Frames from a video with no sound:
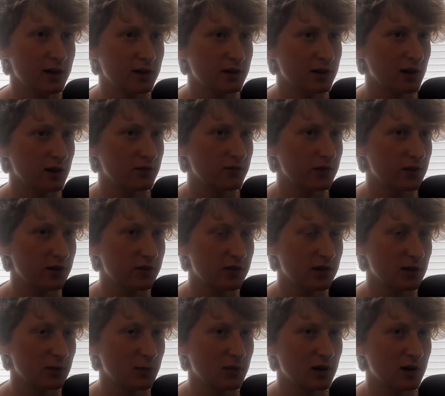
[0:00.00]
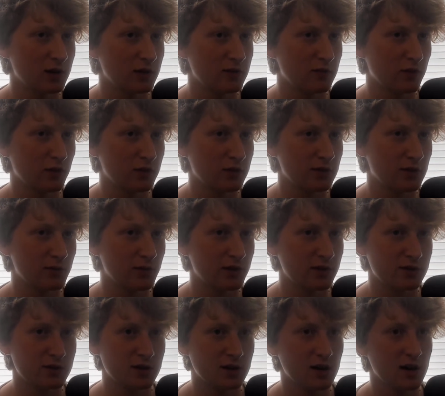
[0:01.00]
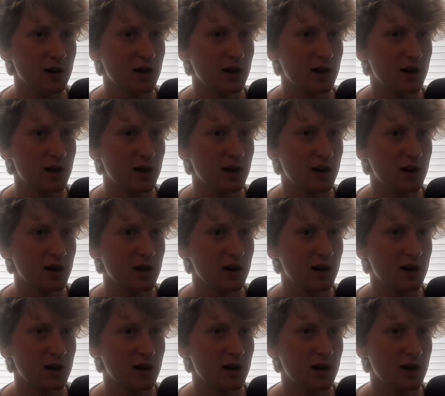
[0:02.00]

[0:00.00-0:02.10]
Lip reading: 10-15 minutes for some reason.